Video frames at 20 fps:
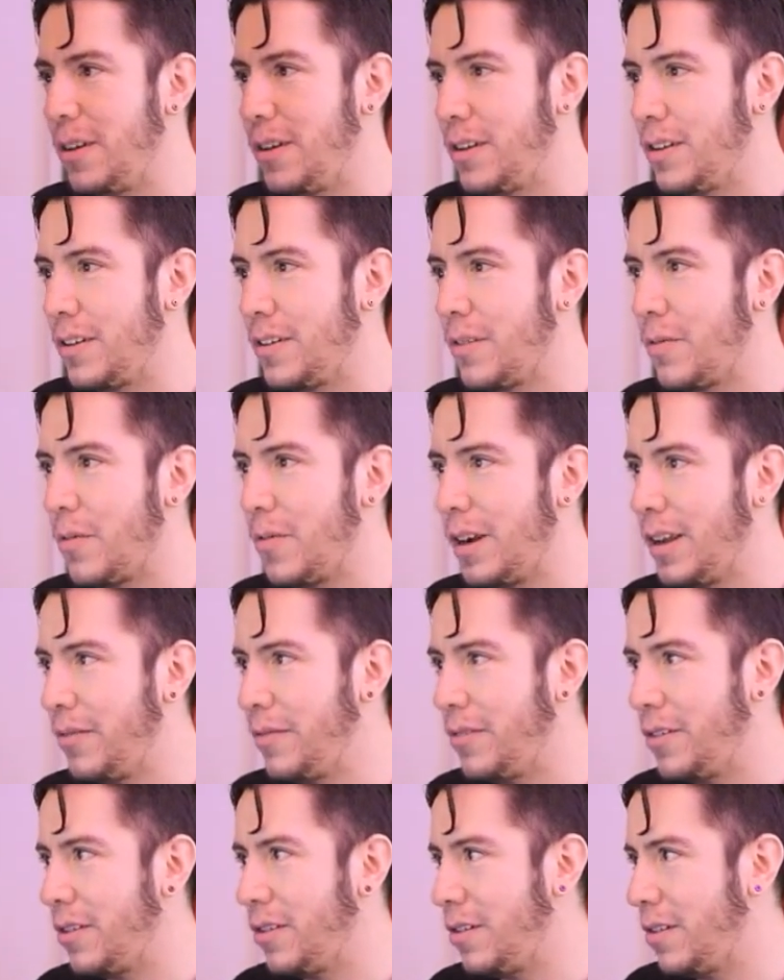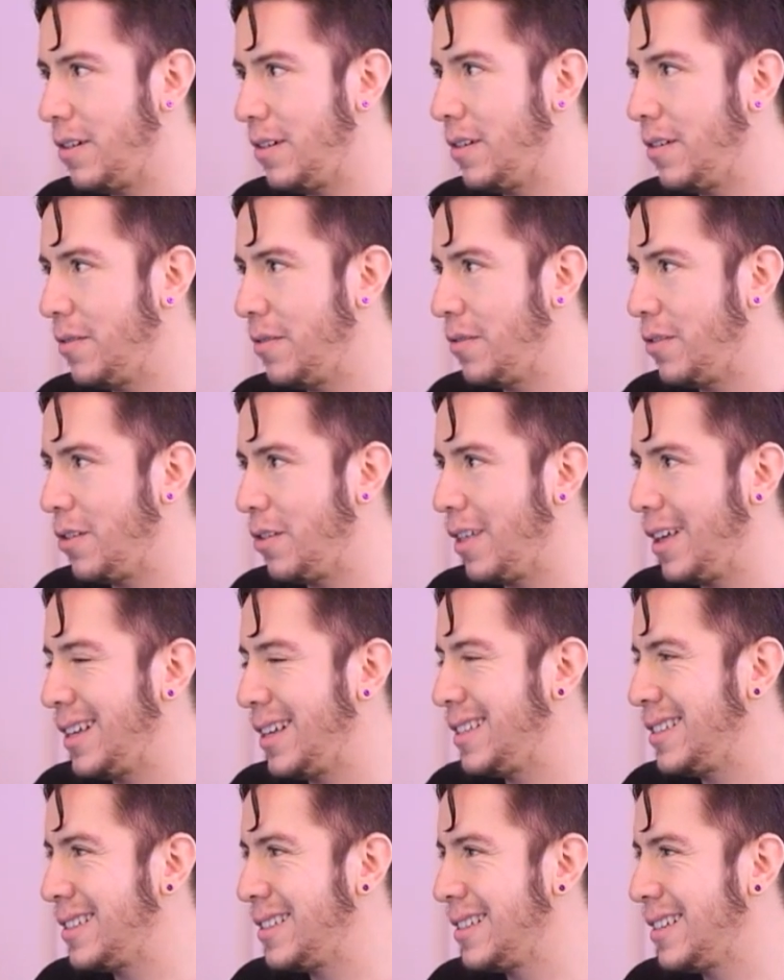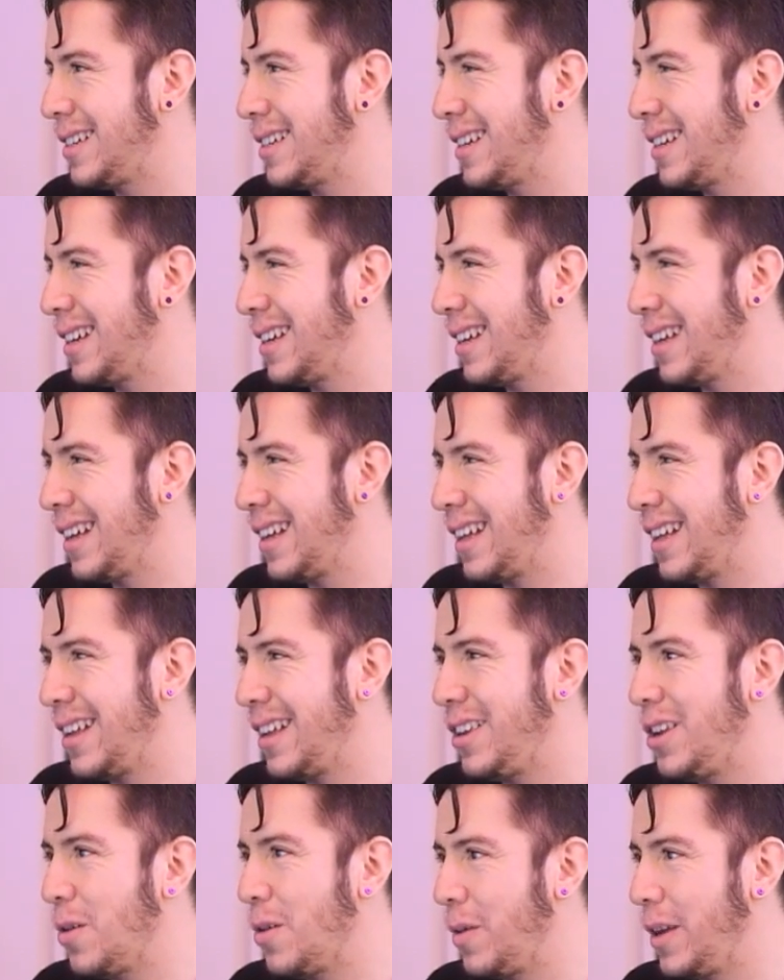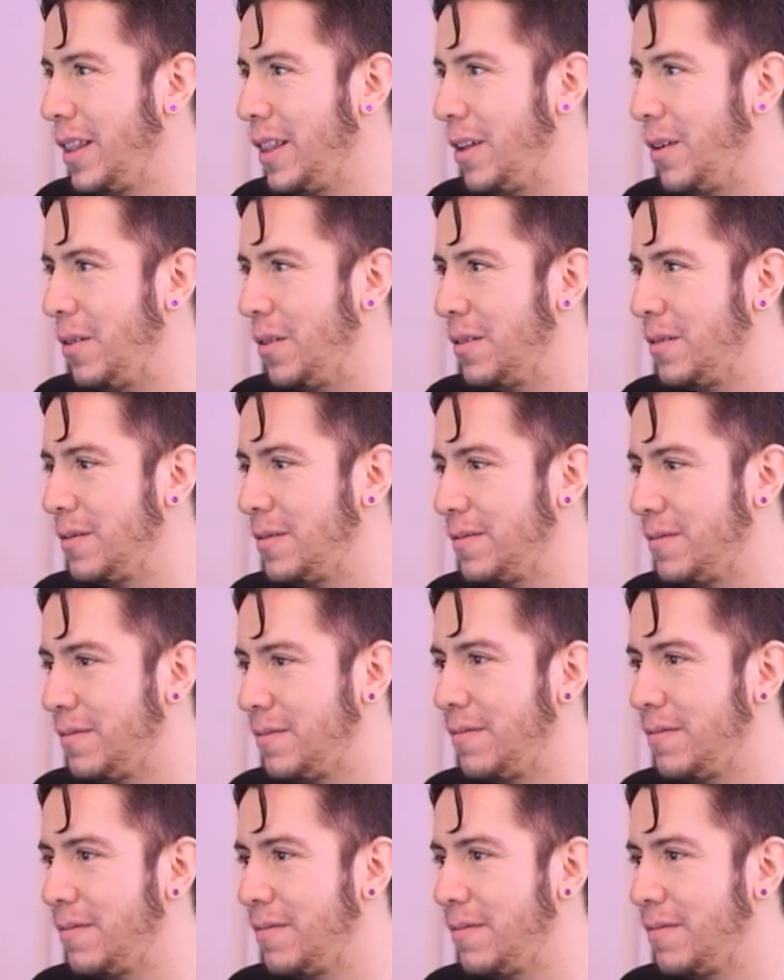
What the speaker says: I'm not ready for this. New window.